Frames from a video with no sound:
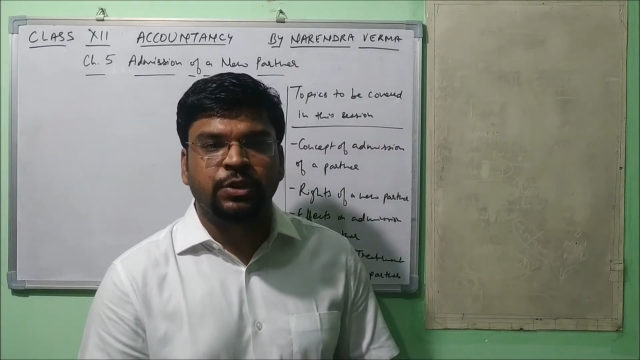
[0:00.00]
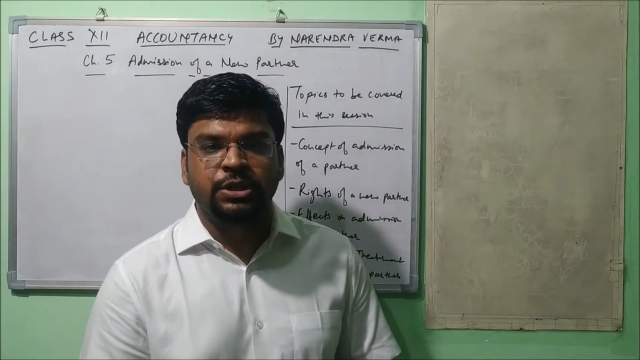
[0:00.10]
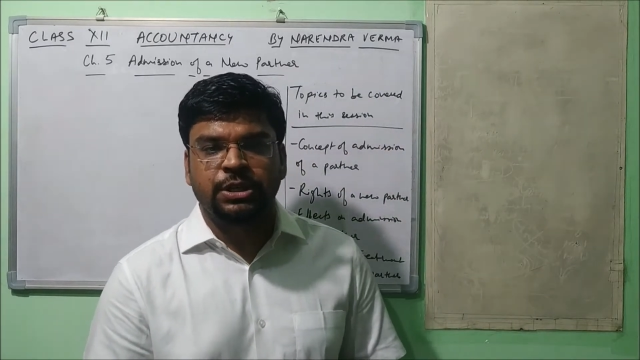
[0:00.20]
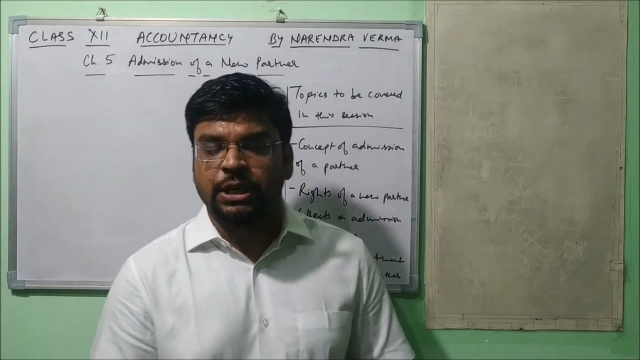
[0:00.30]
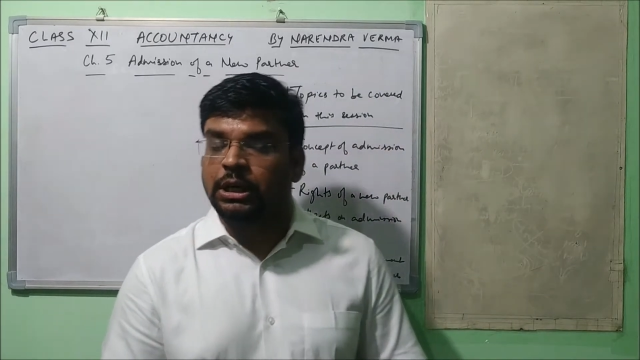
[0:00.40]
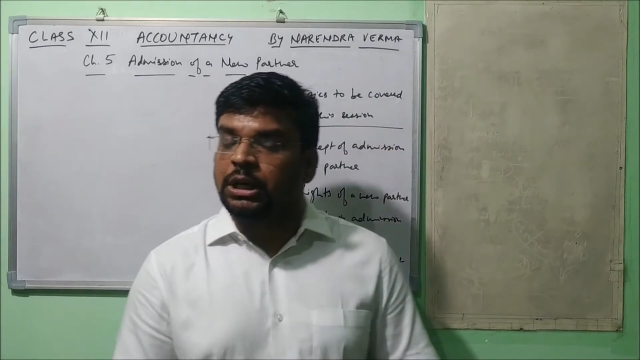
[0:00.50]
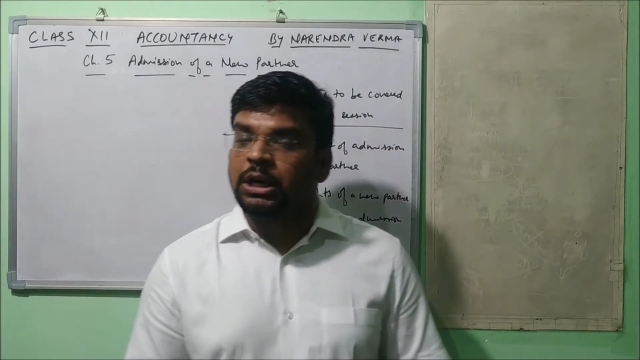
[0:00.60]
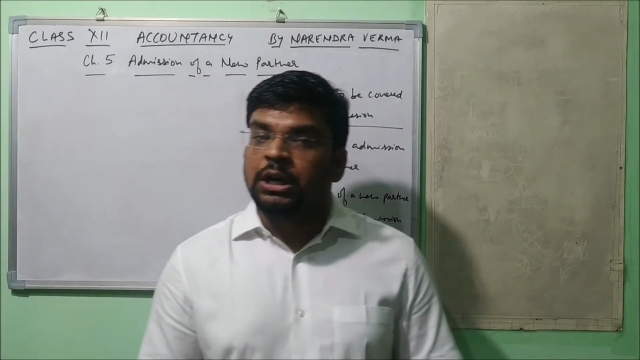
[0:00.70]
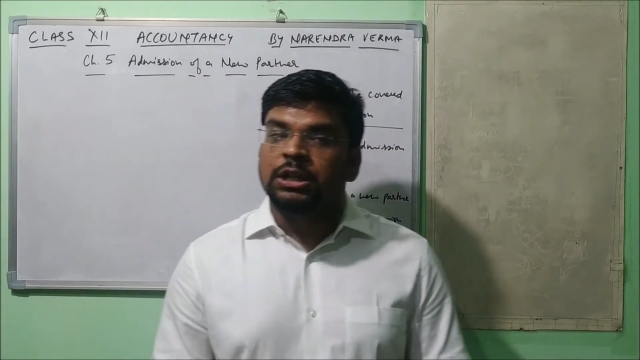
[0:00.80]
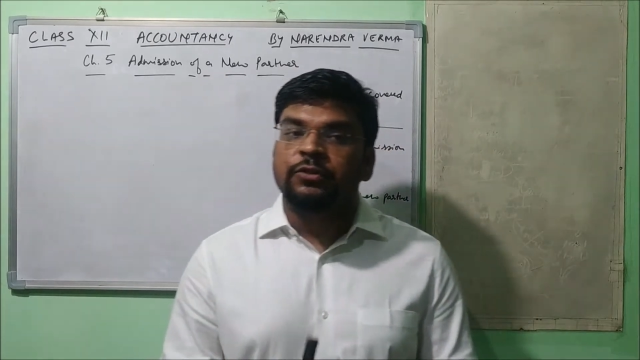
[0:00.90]
See,
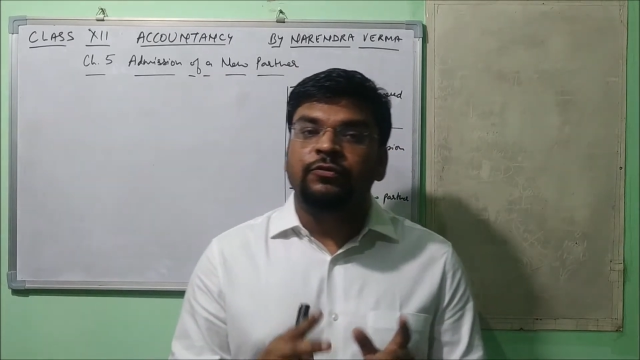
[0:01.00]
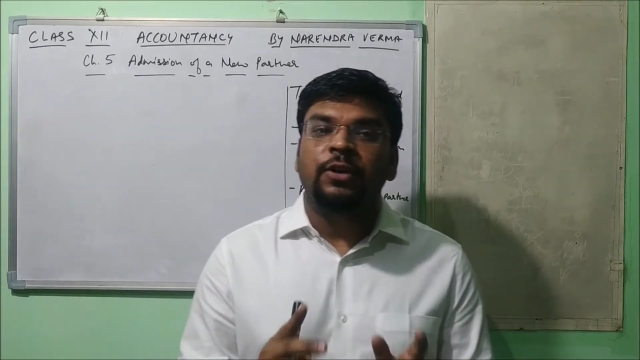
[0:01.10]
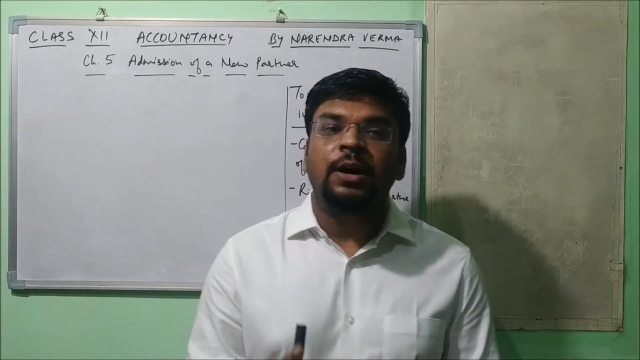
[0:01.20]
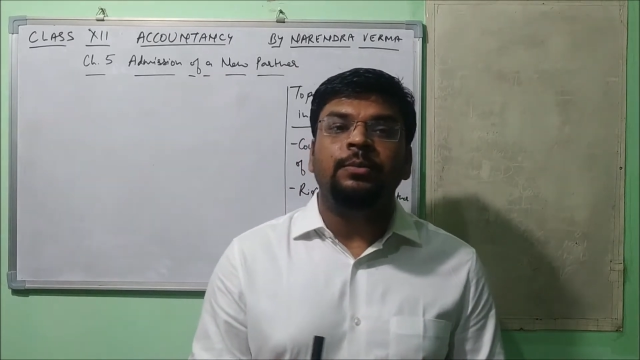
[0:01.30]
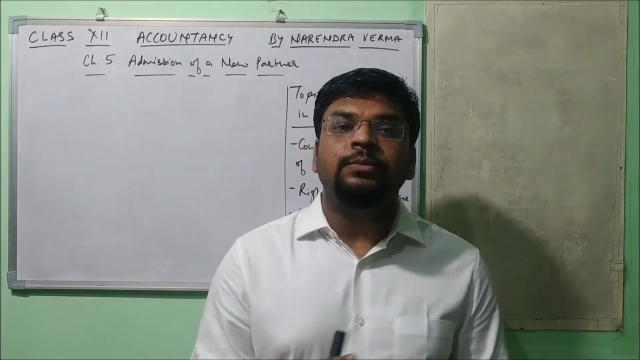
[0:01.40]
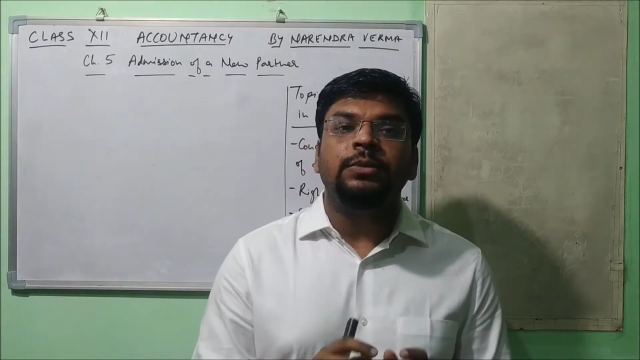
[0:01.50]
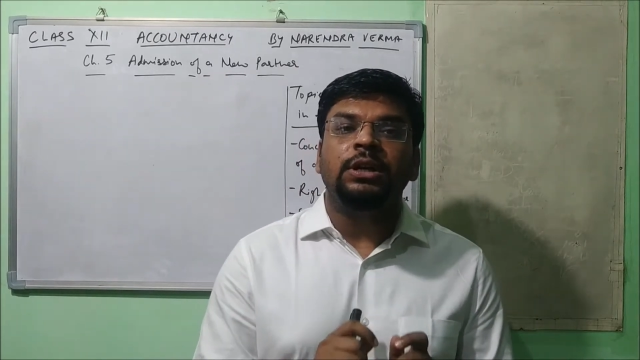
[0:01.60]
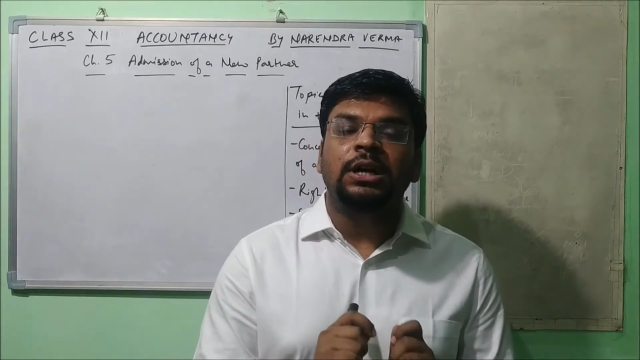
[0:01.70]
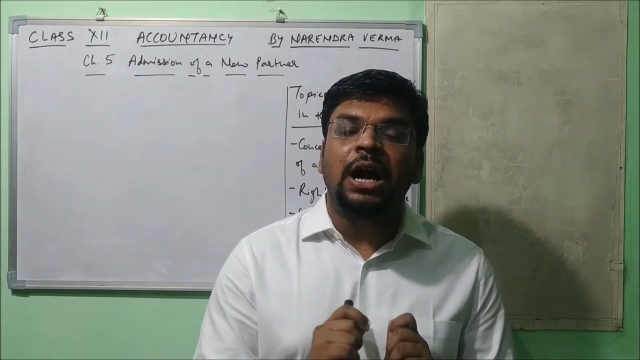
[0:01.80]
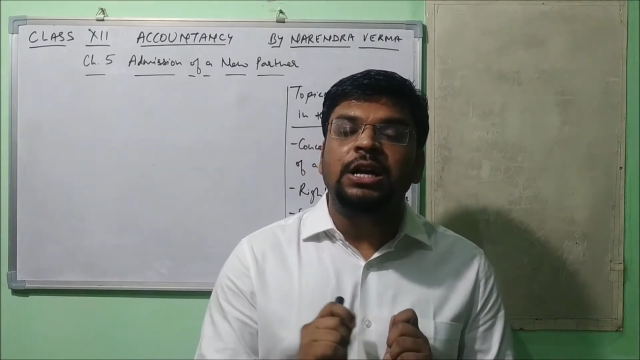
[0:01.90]
the
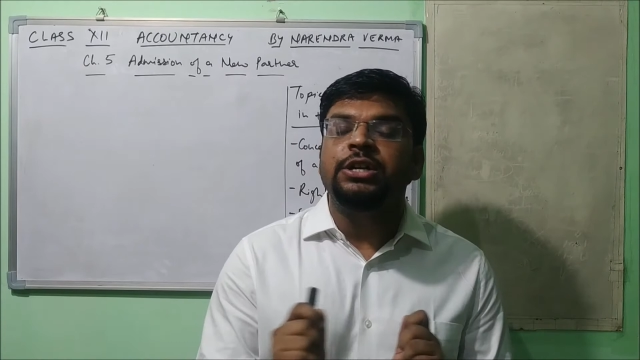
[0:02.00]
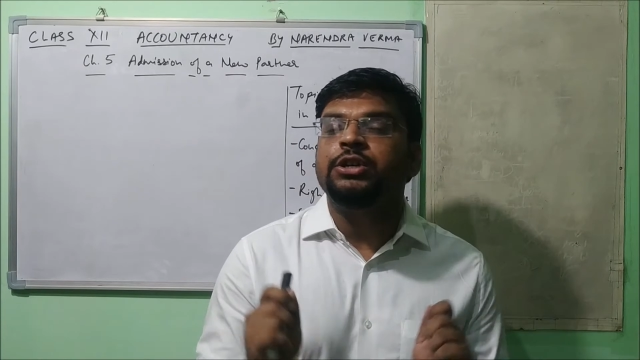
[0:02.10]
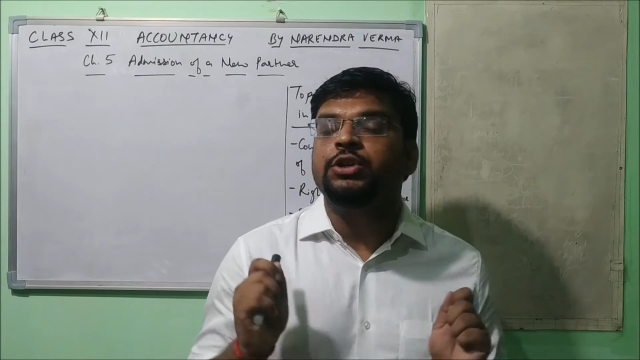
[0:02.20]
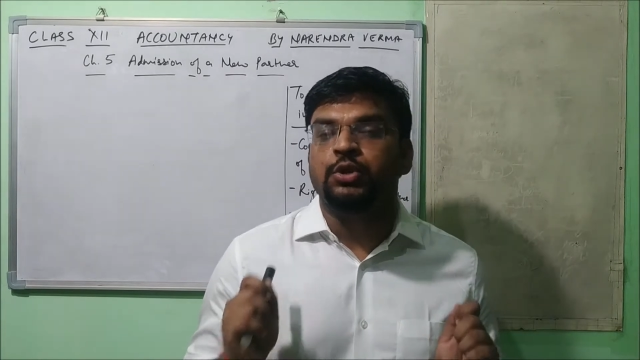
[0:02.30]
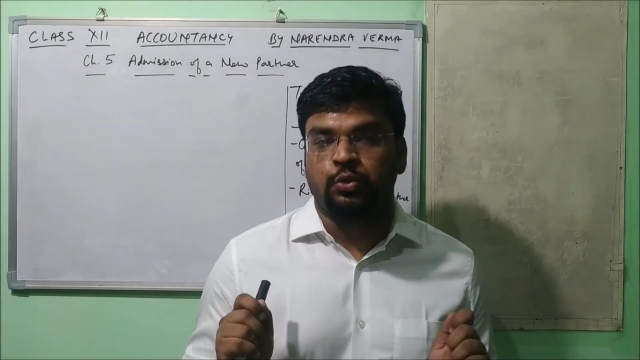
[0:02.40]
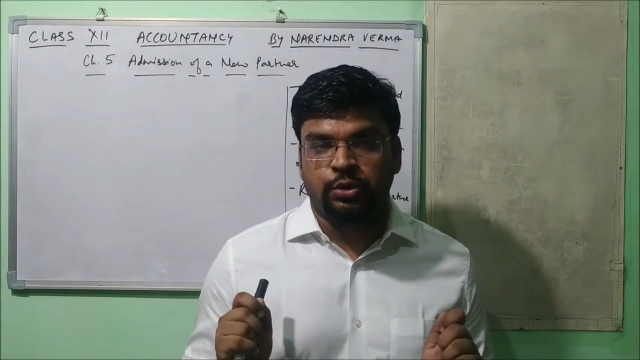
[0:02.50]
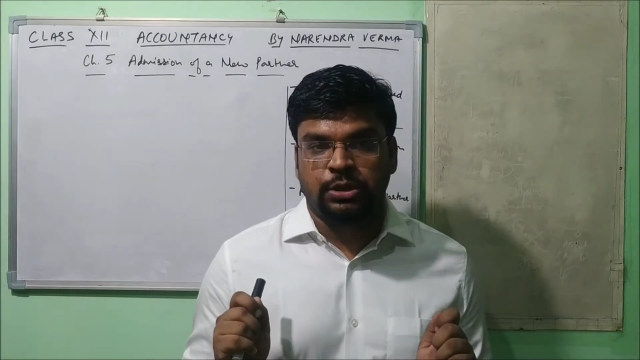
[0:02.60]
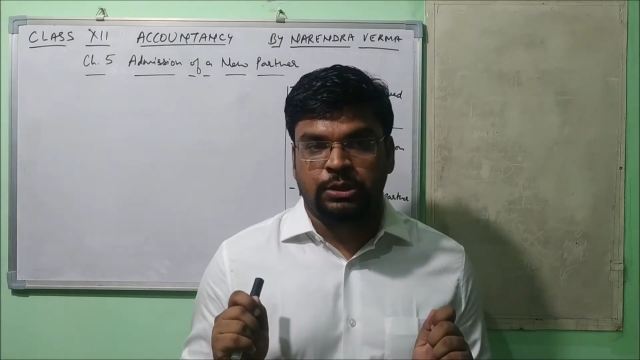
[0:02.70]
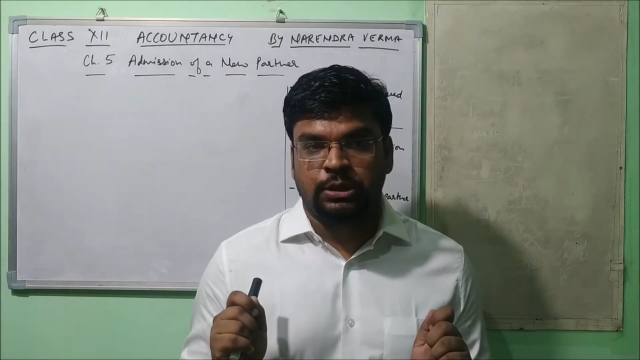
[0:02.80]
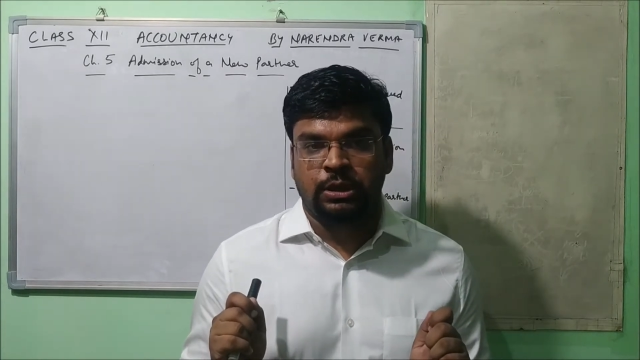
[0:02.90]
firm continues.